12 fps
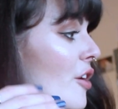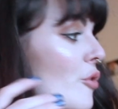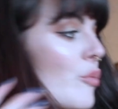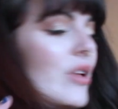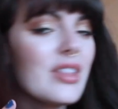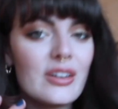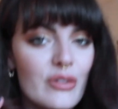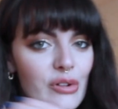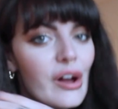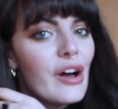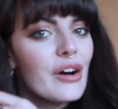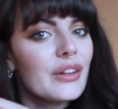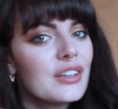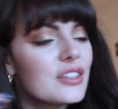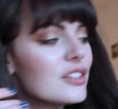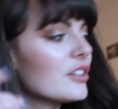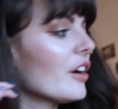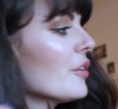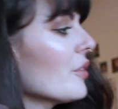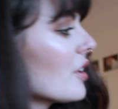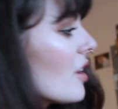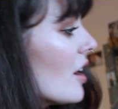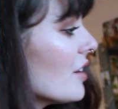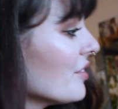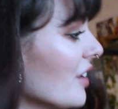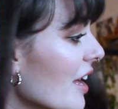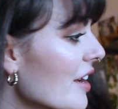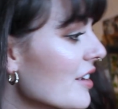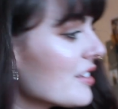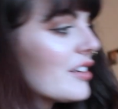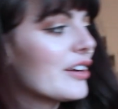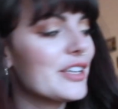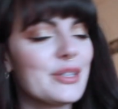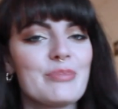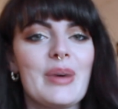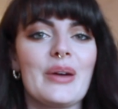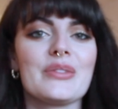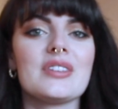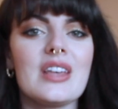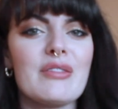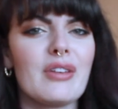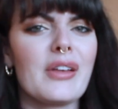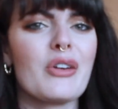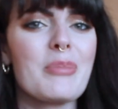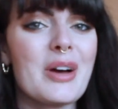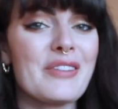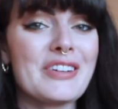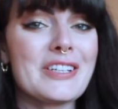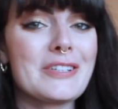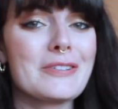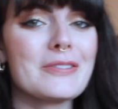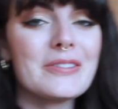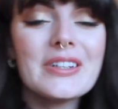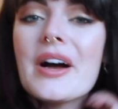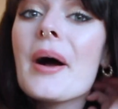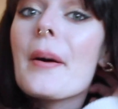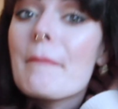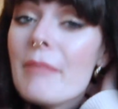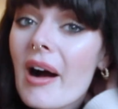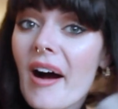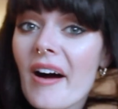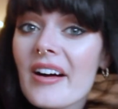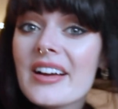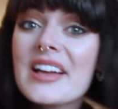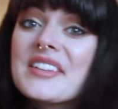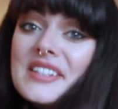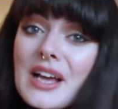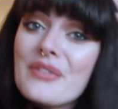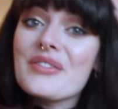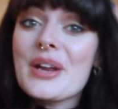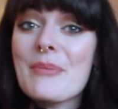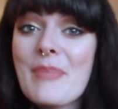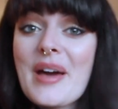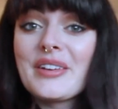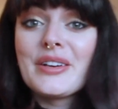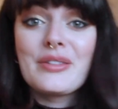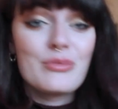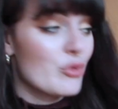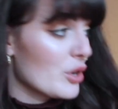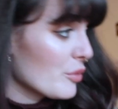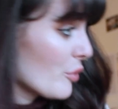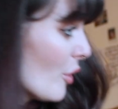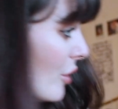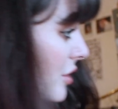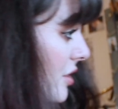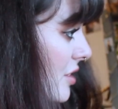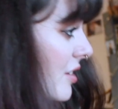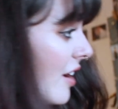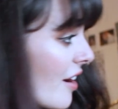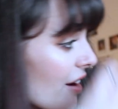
with a little curl in the style. The kind of layers are nice and bouncy, even though they're not perfect at all, but it's definitely better than what it was.